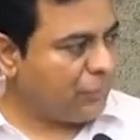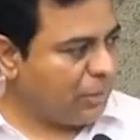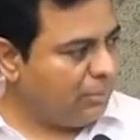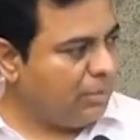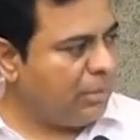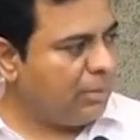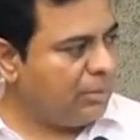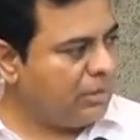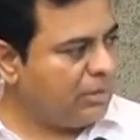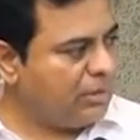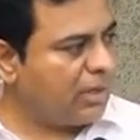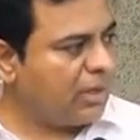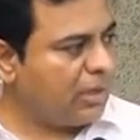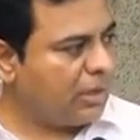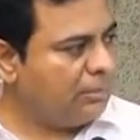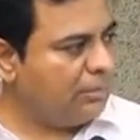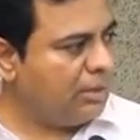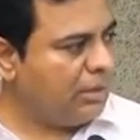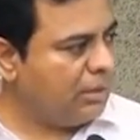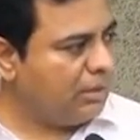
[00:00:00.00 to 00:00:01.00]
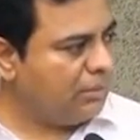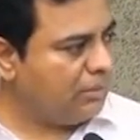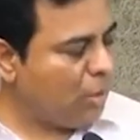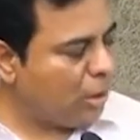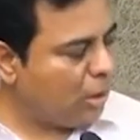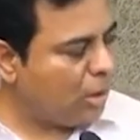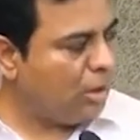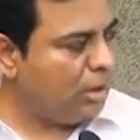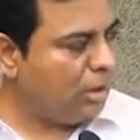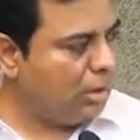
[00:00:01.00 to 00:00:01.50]
maybe there can be a
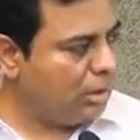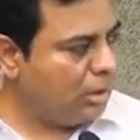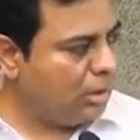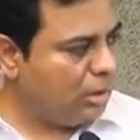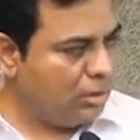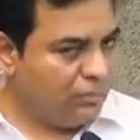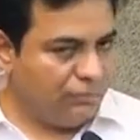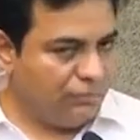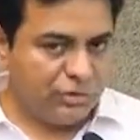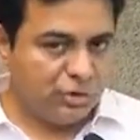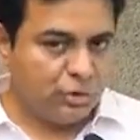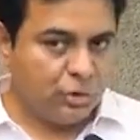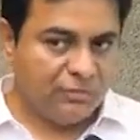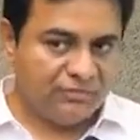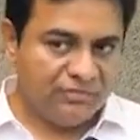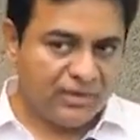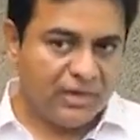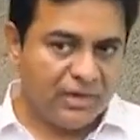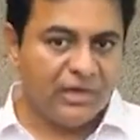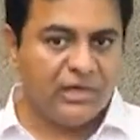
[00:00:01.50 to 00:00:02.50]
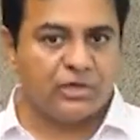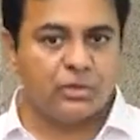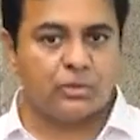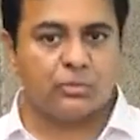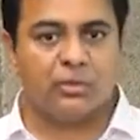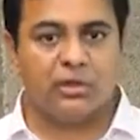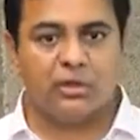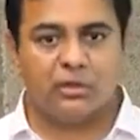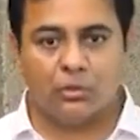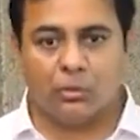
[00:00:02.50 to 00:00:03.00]
model which you have done
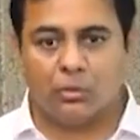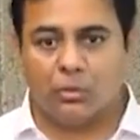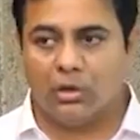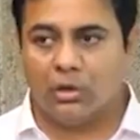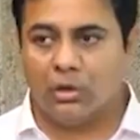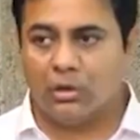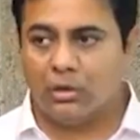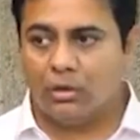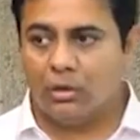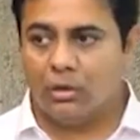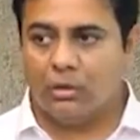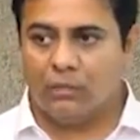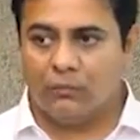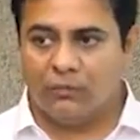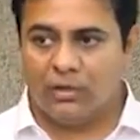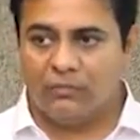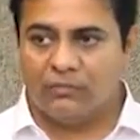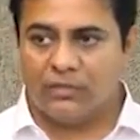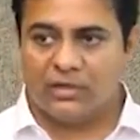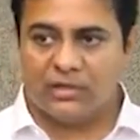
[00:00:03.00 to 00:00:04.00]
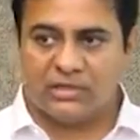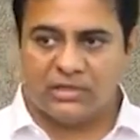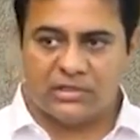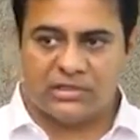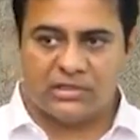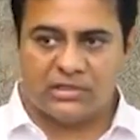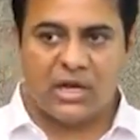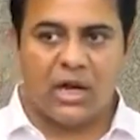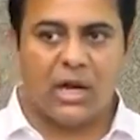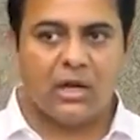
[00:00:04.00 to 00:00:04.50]
elsewhere in the world, where we can
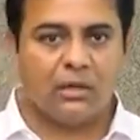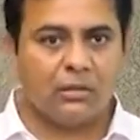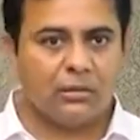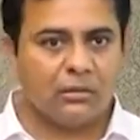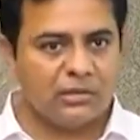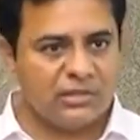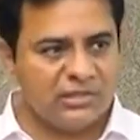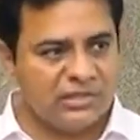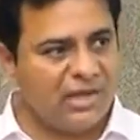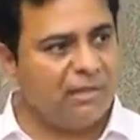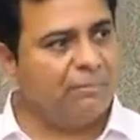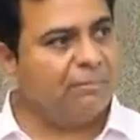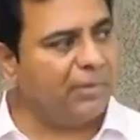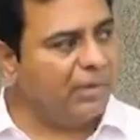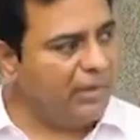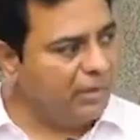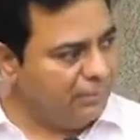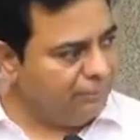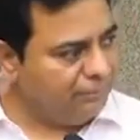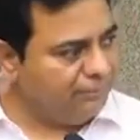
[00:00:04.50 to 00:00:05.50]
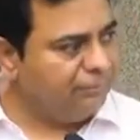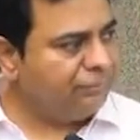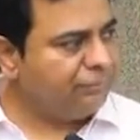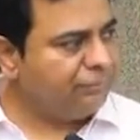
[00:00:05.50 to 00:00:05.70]
start sampling,